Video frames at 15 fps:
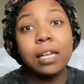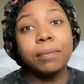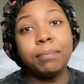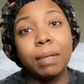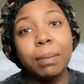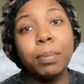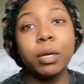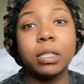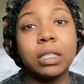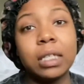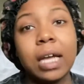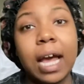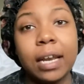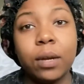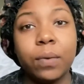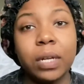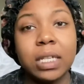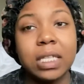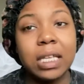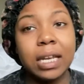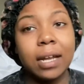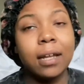Me personally, I didn't want
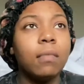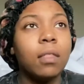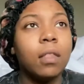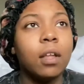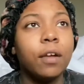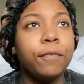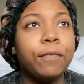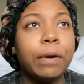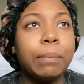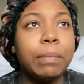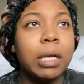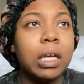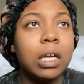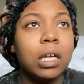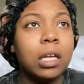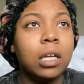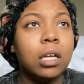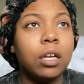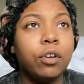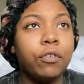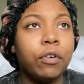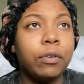to see that. For
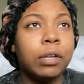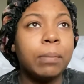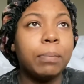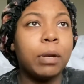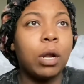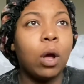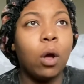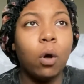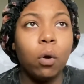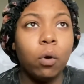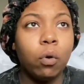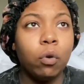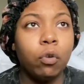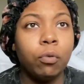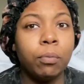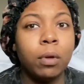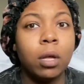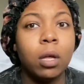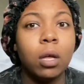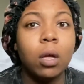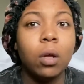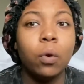me, growing up in a home
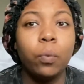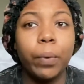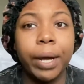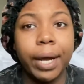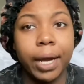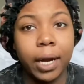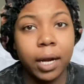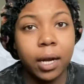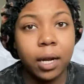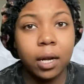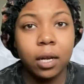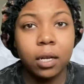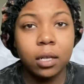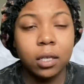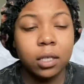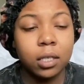where,